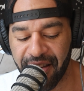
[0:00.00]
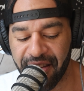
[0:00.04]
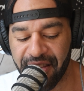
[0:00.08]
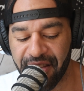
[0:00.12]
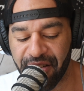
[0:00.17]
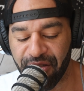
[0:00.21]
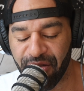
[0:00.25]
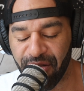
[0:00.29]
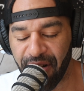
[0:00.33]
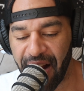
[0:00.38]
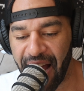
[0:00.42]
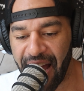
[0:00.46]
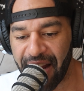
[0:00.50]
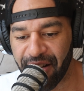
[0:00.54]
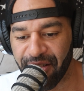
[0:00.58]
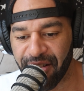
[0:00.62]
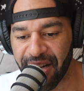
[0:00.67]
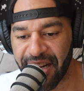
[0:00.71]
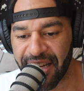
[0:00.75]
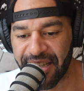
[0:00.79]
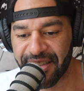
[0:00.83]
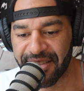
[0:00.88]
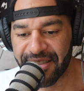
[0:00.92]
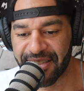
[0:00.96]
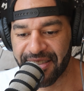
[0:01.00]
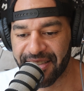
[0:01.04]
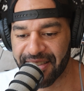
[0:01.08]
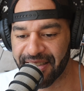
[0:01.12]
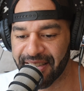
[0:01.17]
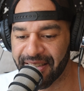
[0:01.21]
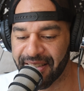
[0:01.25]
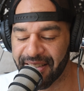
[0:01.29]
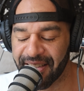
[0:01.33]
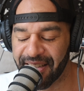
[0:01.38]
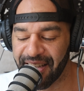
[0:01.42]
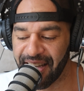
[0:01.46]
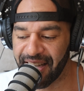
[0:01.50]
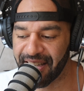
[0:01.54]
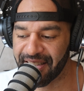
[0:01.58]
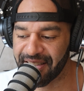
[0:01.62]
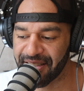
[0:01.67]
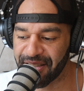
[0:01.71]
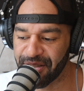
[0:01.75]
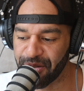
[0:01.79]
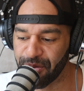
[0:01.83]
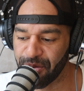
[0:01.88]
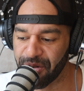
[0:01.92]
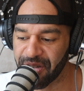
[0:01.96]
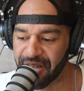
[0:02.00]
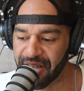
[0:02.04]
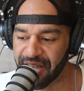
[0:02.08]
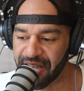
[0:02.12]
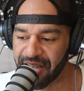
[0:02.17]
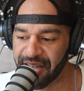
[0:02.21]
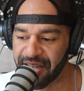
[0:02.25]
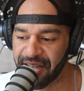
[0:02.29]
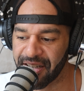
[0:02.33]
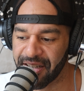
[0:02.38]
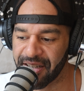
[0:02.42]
the rat race, as it were.